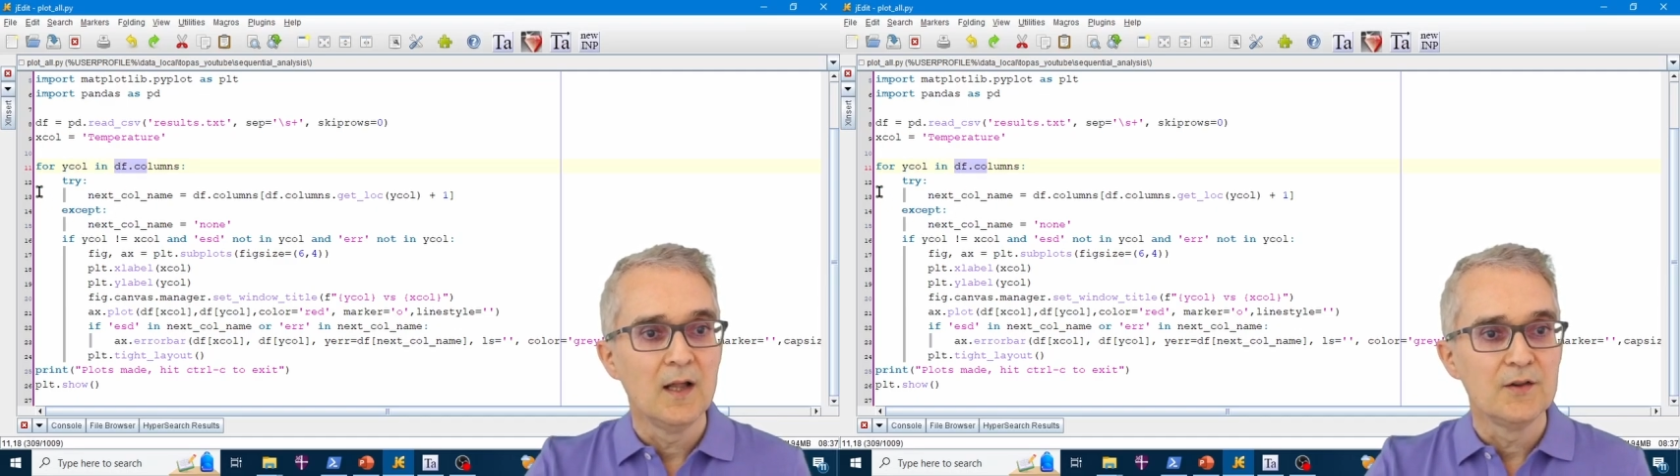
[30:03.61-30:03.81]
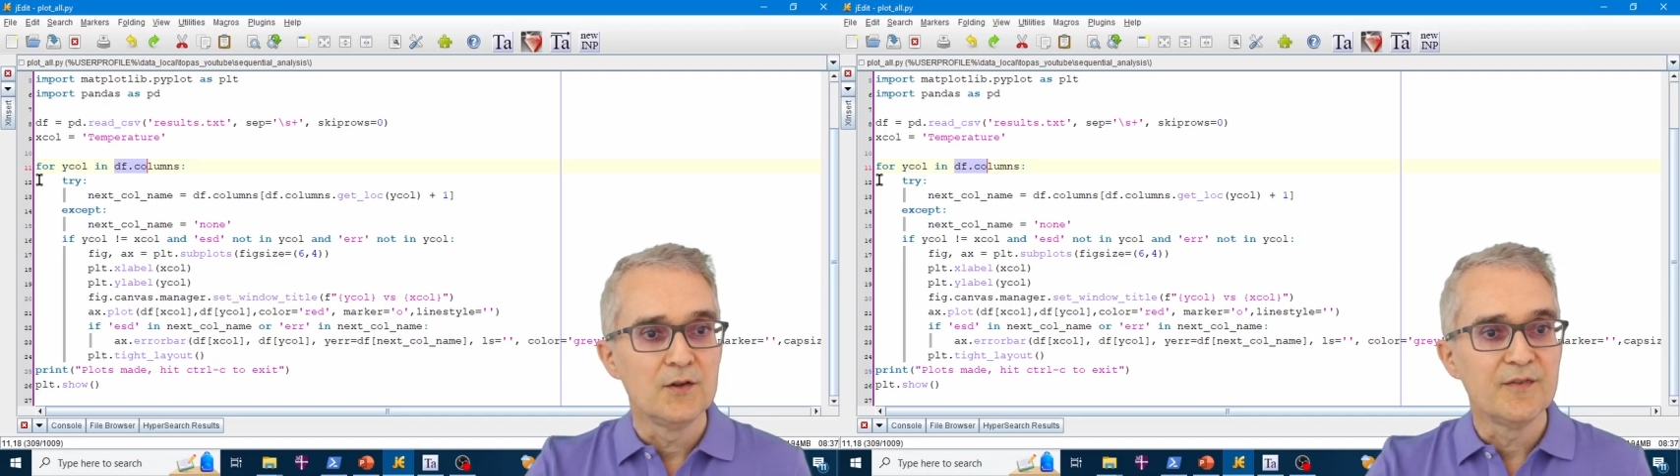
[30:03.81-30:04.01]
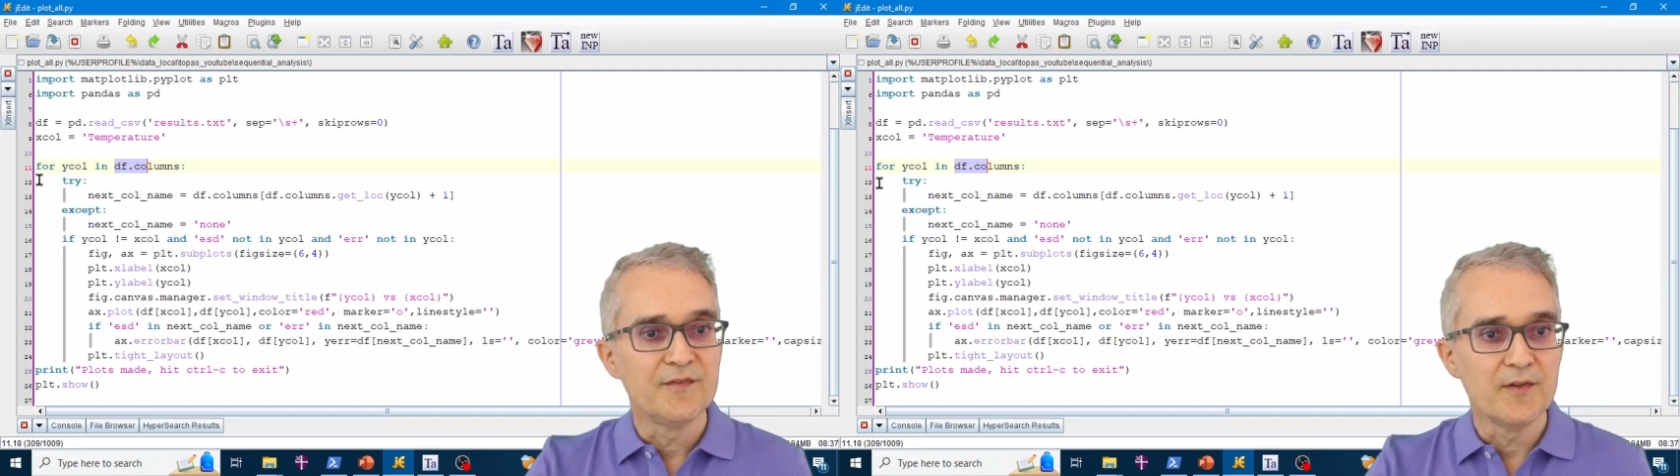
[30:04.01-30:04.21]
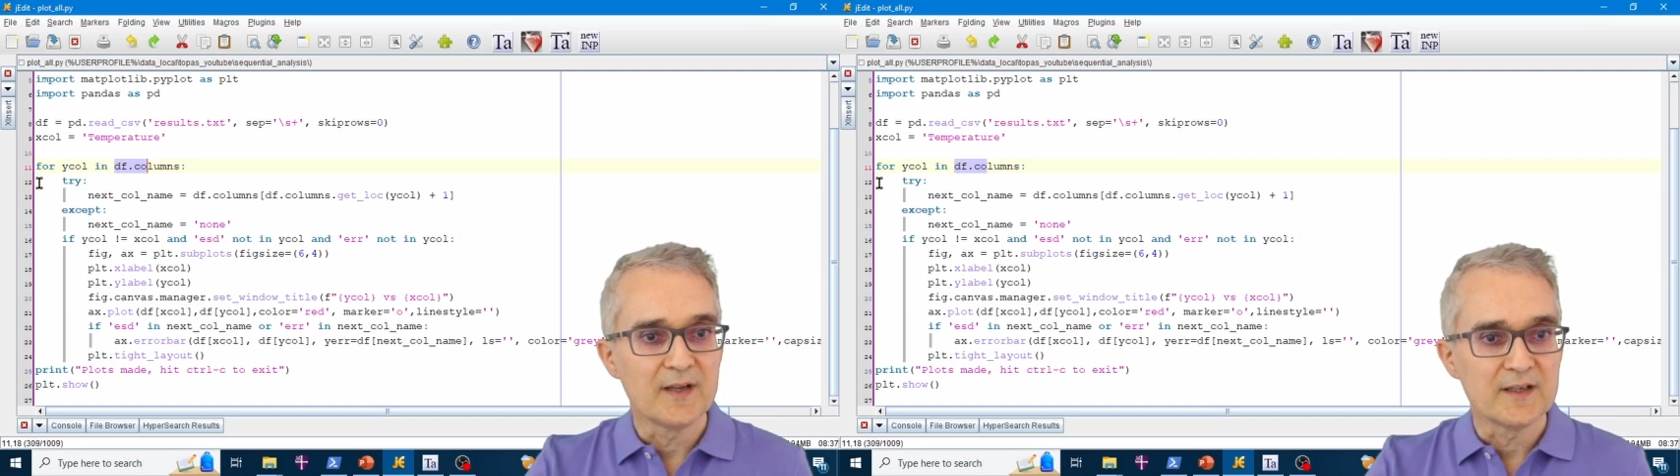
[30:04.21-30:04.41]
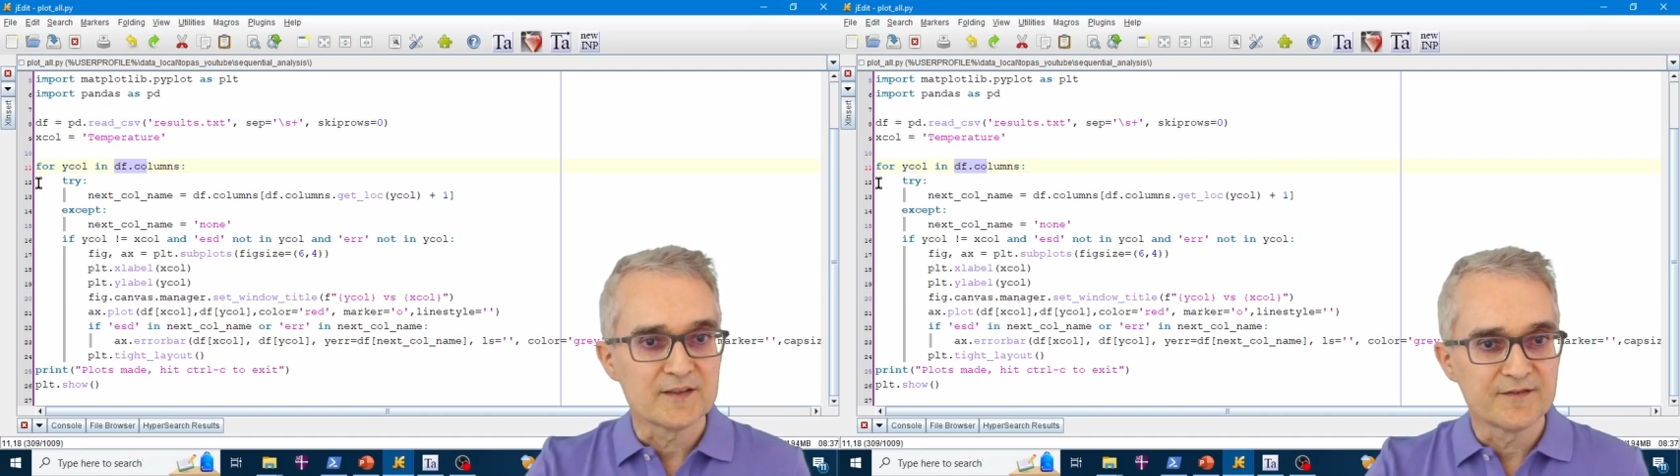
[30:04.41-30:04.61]
do a few
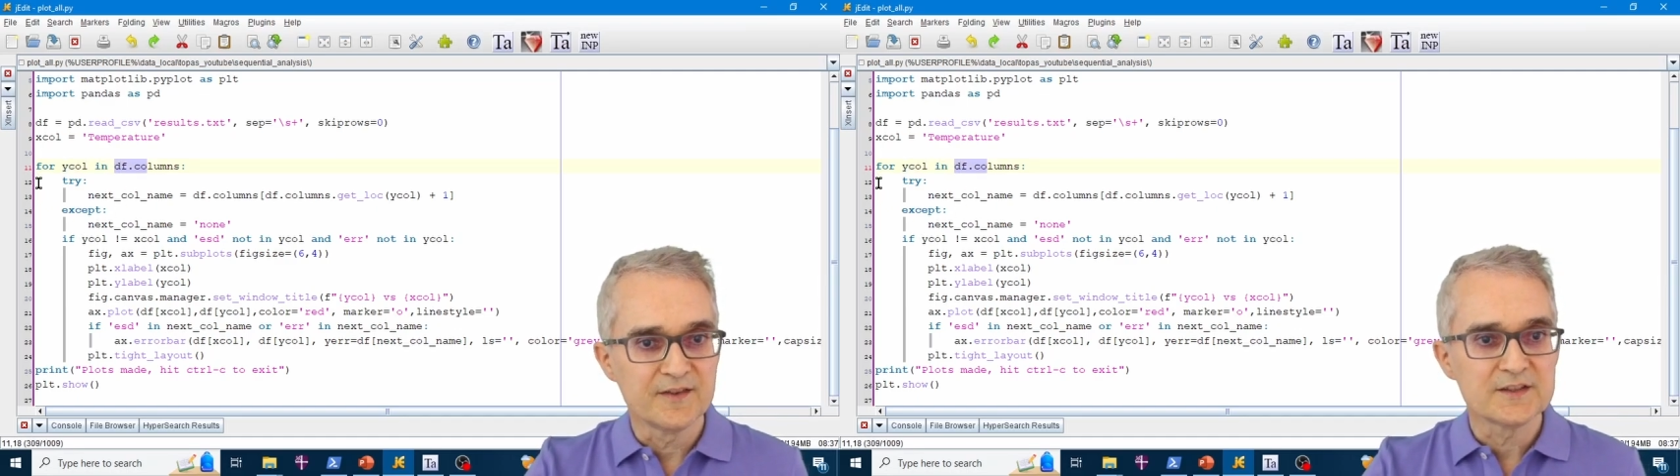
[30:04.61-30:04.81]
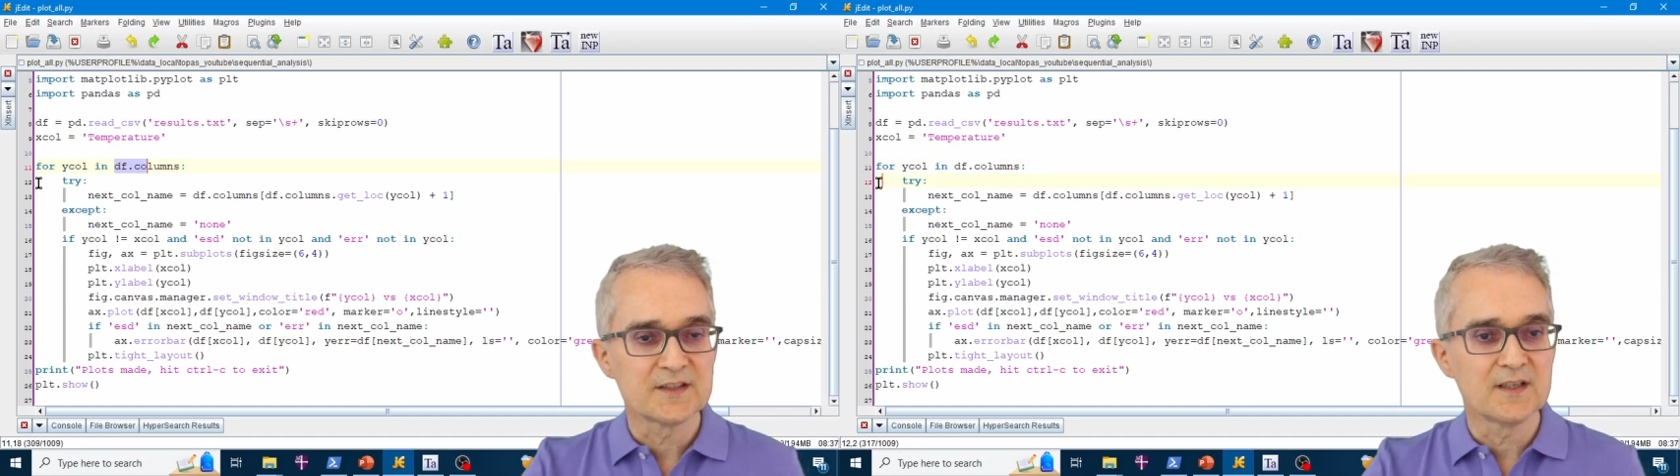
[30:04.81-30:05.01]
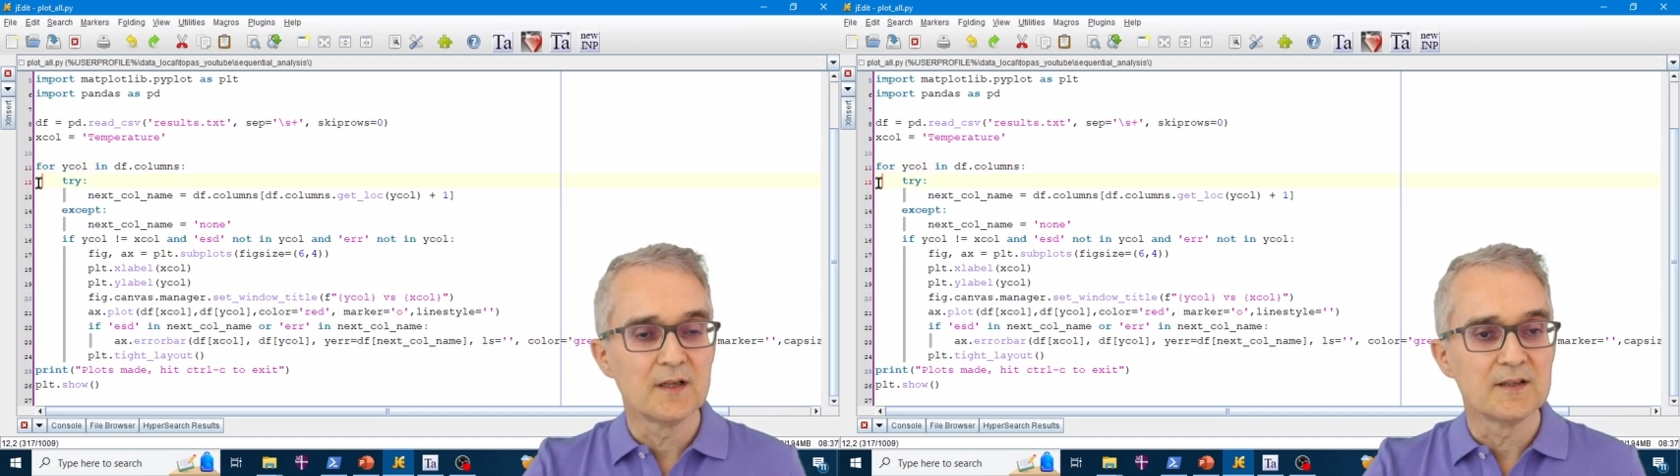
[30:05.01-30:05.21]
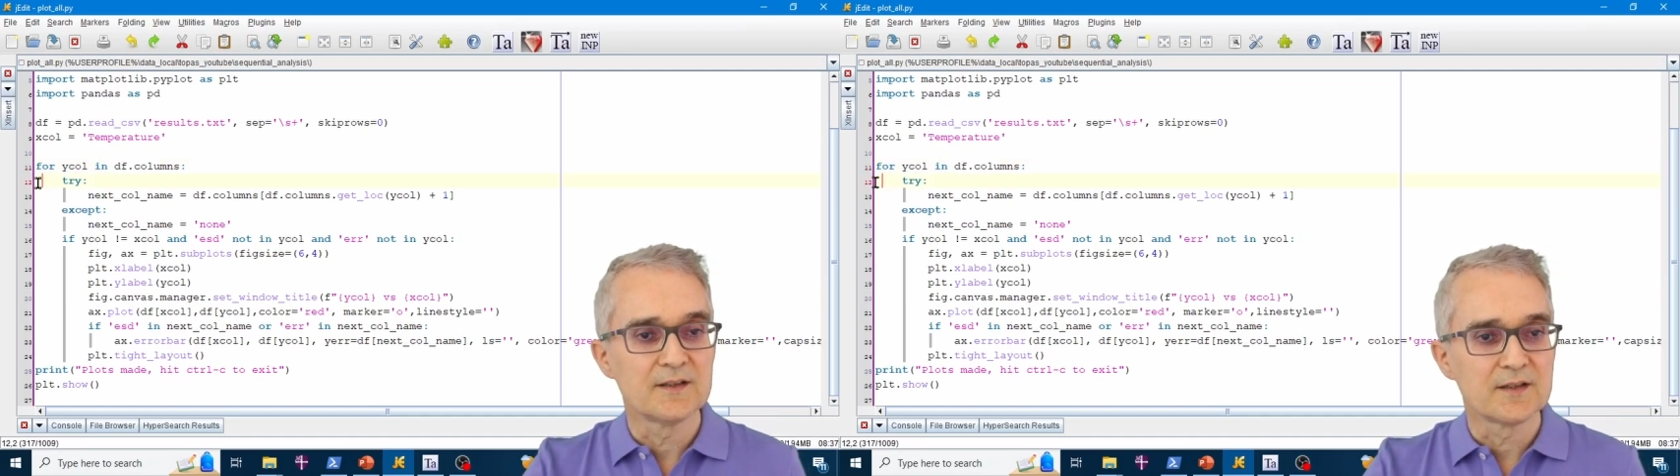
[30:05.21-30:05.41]
things. The first thing that